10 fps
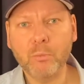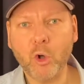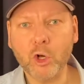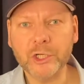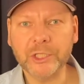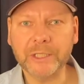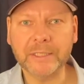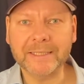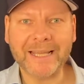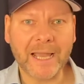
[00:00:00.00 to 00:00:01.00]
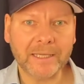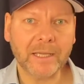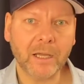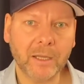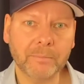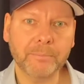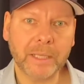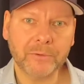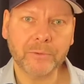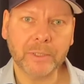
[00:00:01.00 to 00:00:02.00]
Porsche Taycan
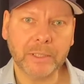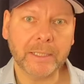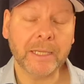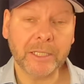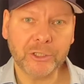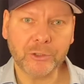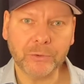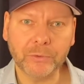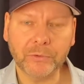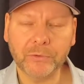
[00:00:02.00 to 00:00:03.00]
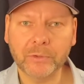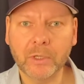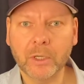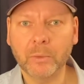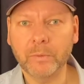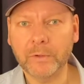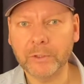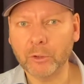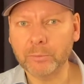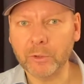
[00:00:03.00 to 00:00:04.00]
battery issues with
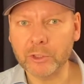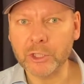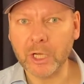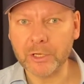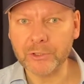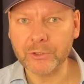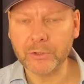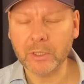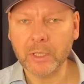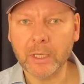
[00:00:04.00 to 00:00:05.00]
the onboard charger